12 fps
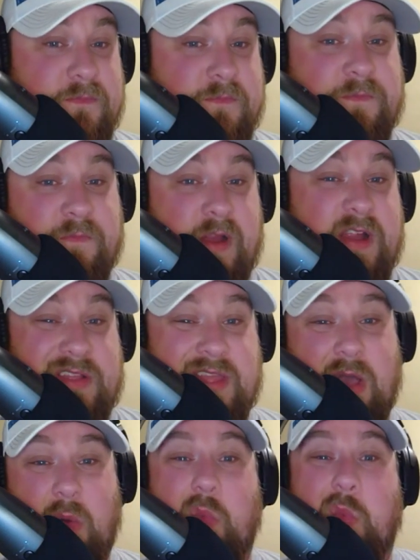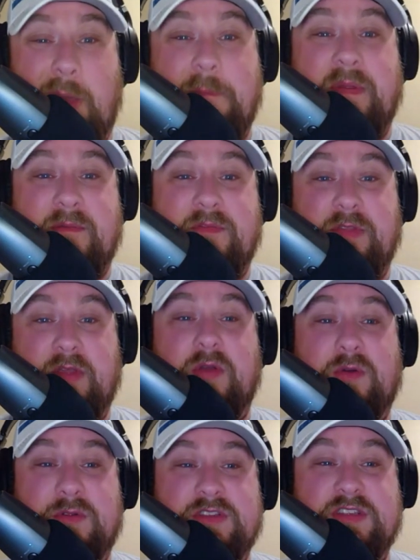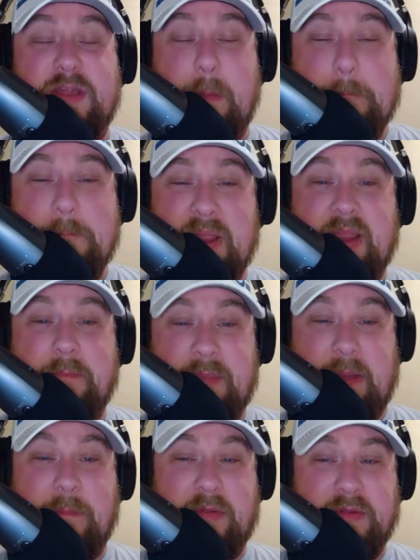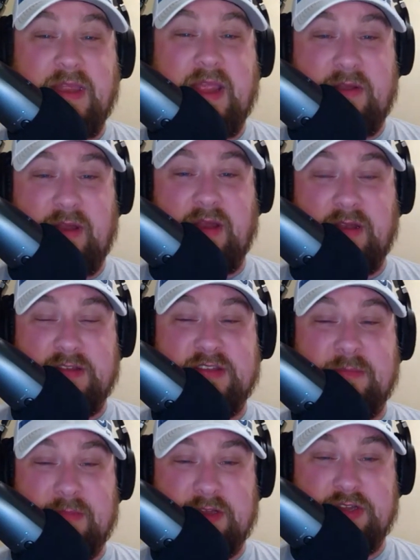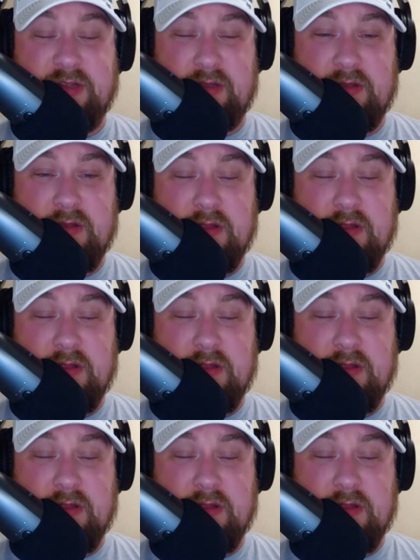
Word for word: frankly a weapon for the Colts to beat people down into submission.